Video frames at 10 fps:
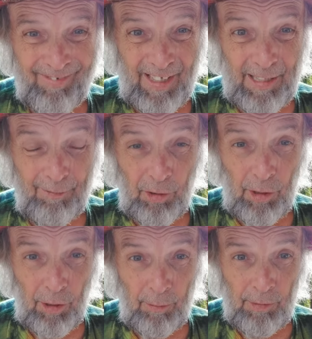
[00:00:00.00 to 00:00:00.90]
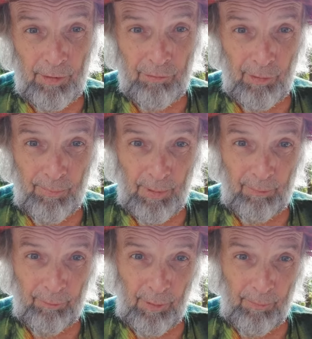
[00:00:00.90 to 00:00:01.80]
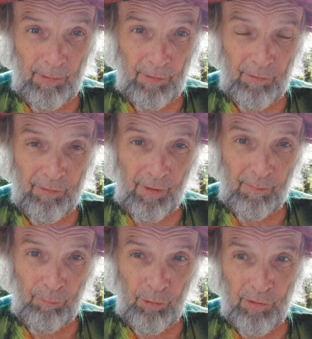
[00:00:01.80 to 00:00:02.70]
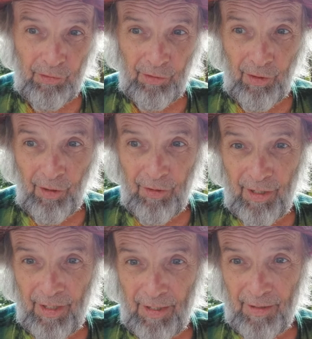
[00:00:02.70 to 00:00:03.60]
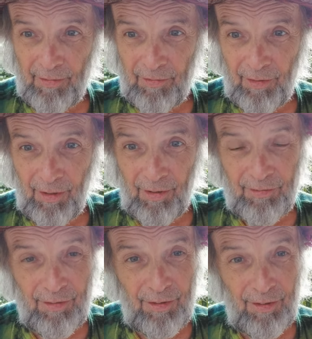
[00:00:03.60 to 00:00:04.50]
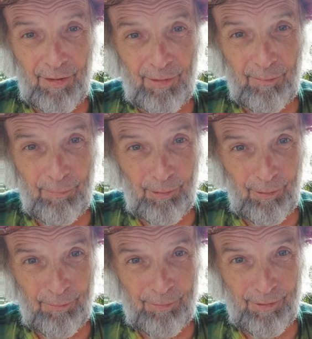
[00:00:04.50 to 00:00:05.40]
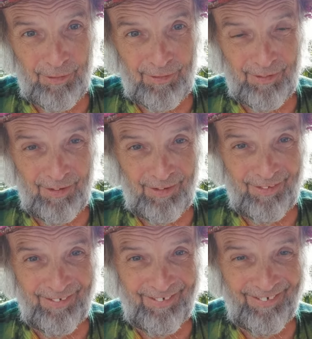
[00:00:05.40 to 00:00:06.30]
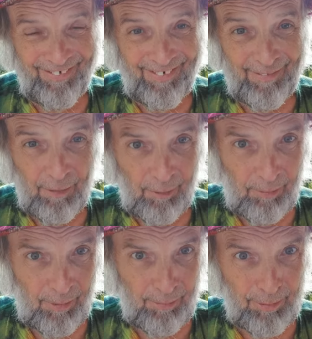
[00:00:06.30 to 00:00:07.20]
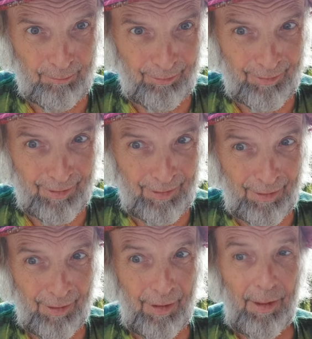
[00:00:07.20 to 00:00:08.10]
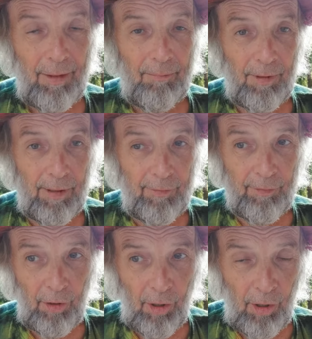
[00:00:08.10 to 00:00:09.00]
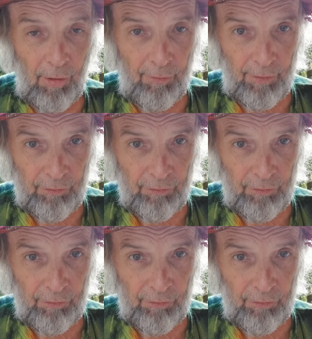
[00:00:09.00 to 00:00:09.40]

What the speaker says: Evil karma dripping from his prison guard hands as he inappropriately and purposefully blends all the